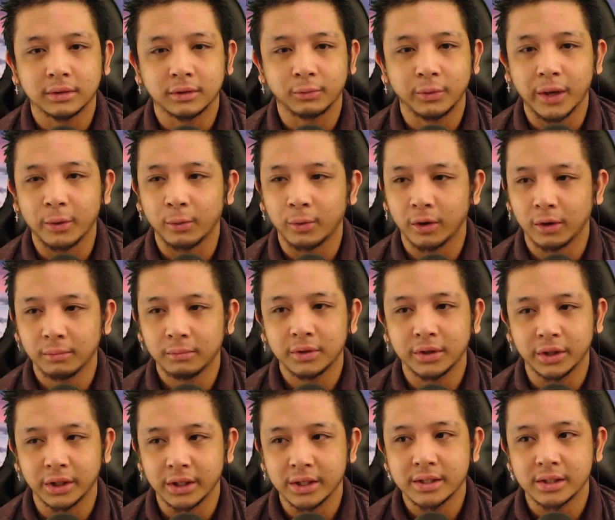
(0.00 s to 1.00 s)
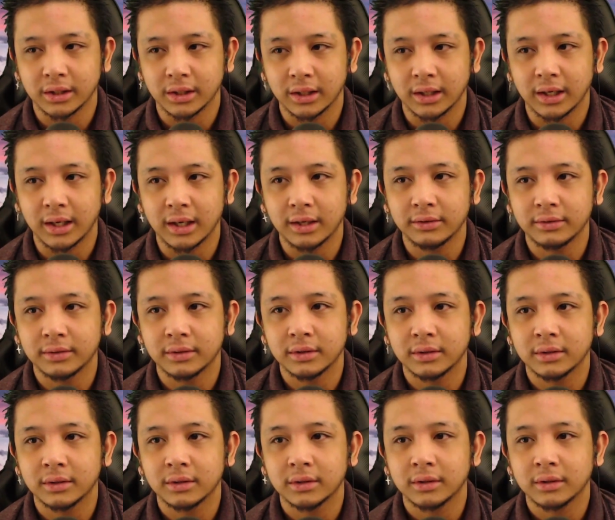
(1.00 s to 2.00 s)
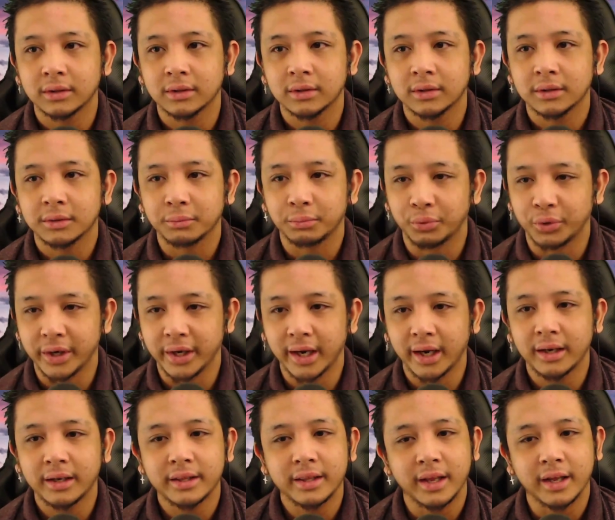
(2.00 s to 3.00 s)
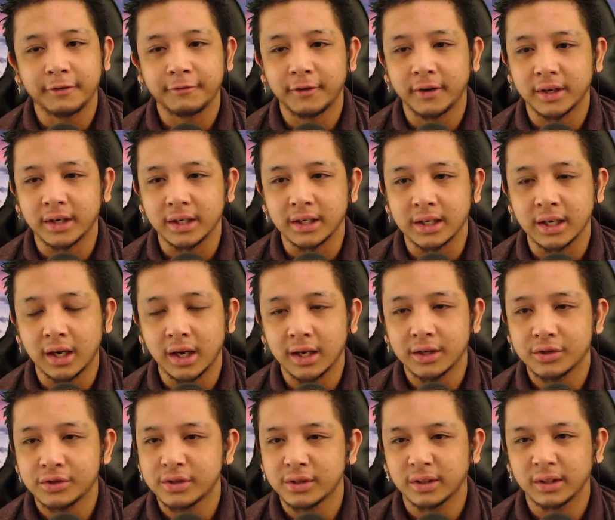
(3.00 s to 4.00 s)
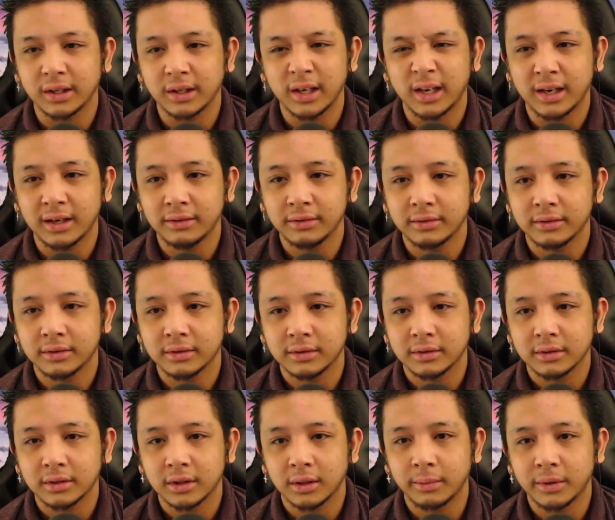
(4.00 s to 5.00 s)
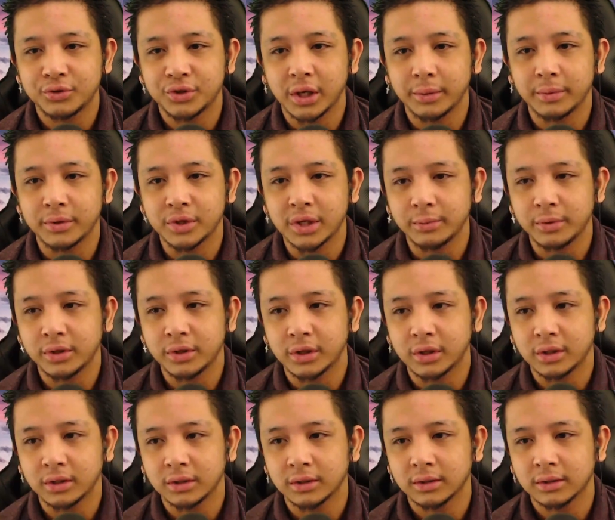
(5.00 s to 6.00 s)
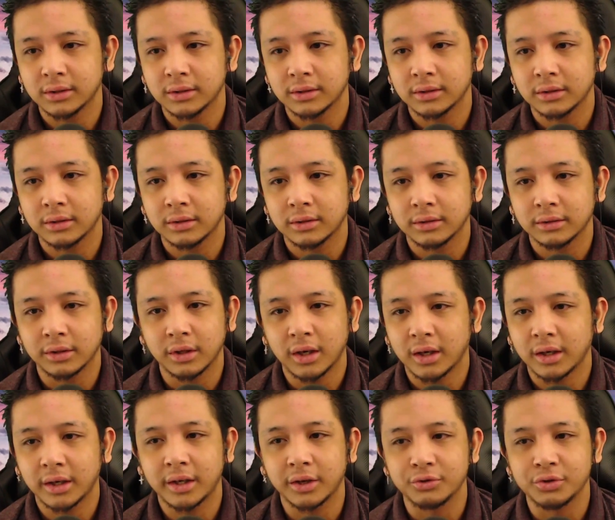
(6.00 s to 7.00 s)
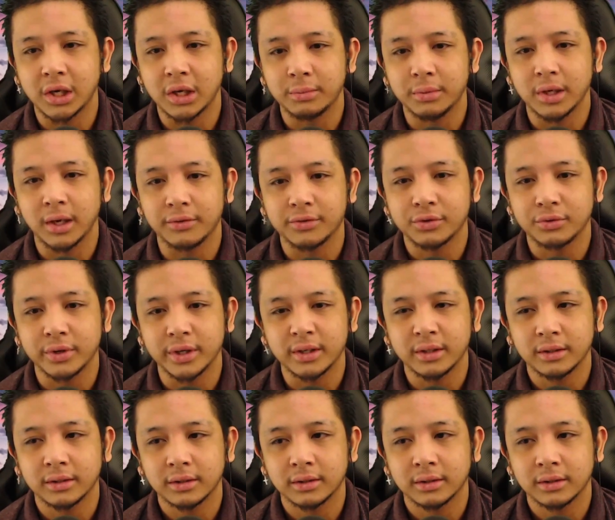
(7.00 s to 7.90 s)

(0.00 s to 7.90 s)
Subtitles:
Grey Worm, good, still alive. Brienne, thank fucking God, she's still alive. How about Jaime? Jaime, good? They're not gonna kill Jaime off screen.